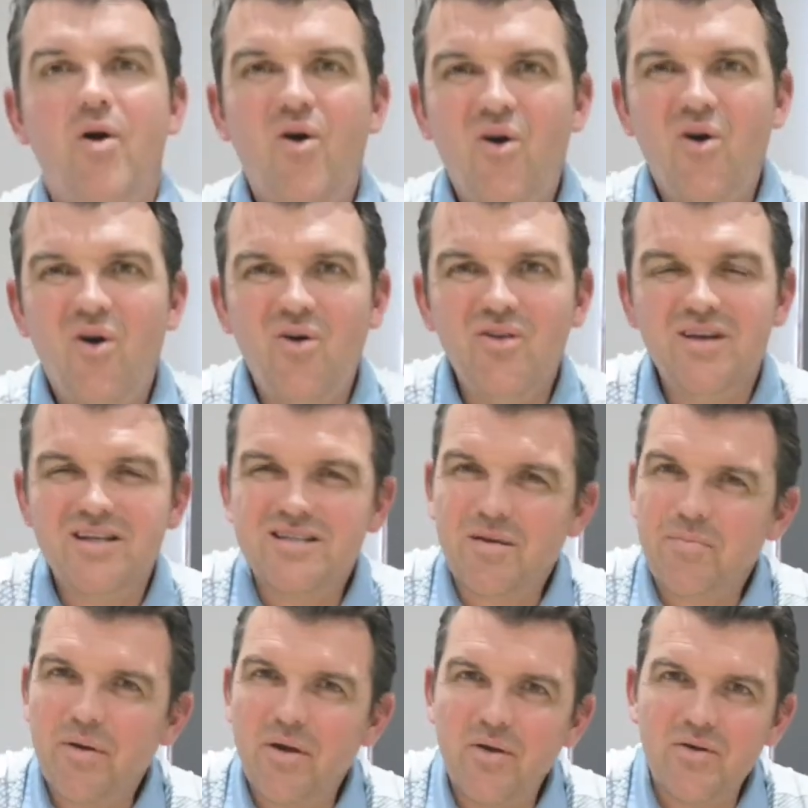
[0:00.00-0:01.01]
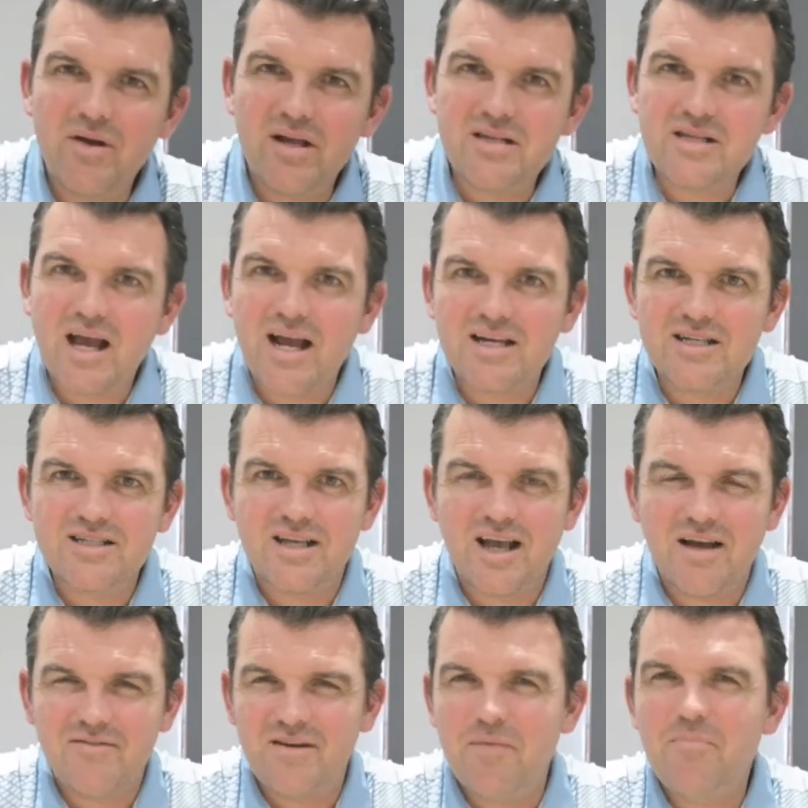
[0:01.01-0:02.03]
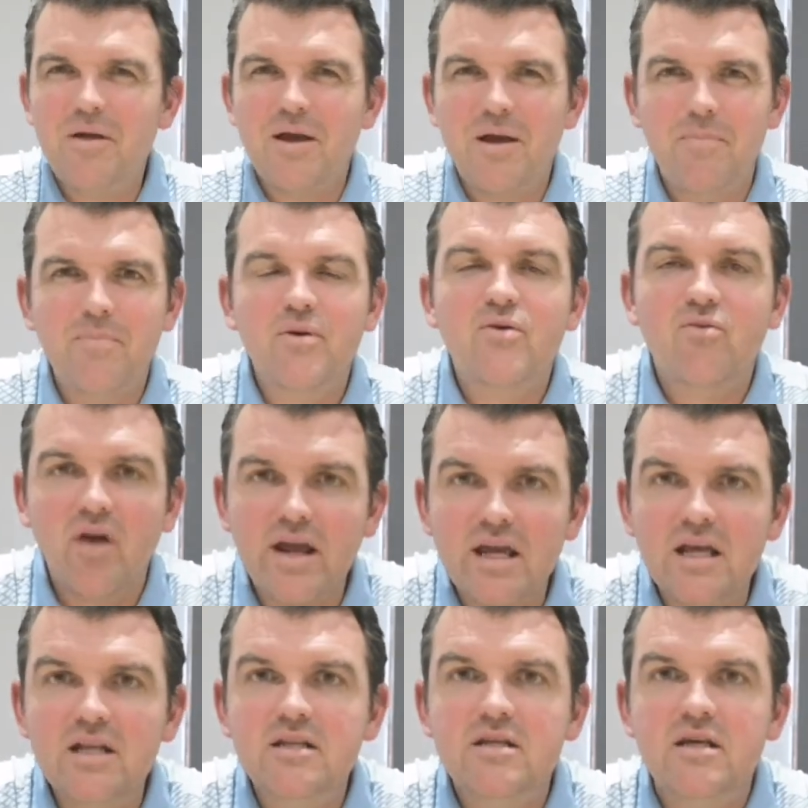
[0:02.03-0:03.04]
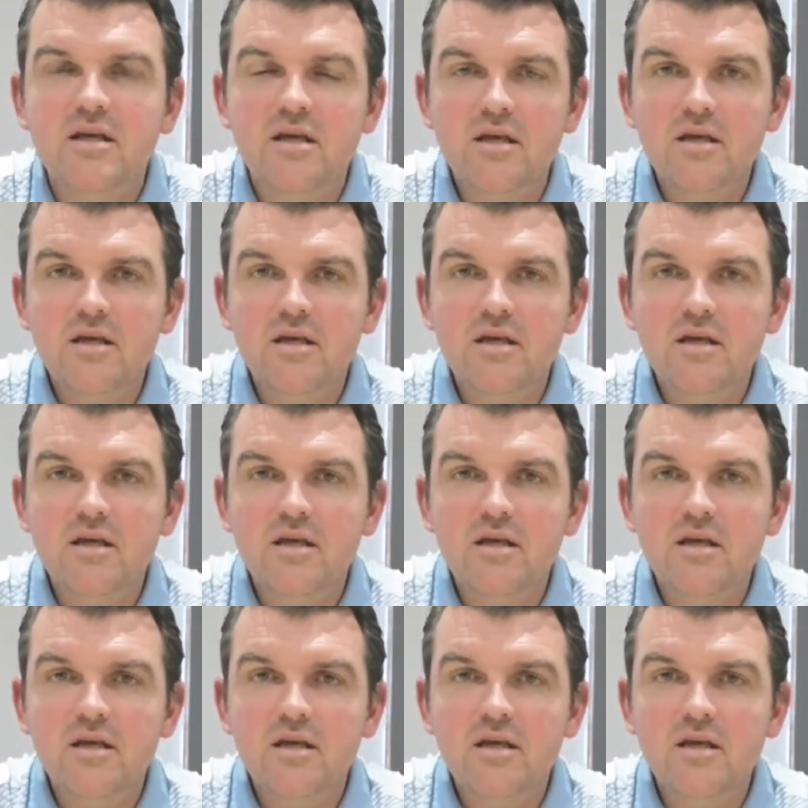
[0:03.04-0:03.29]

But all it's about is actually having a bit of pride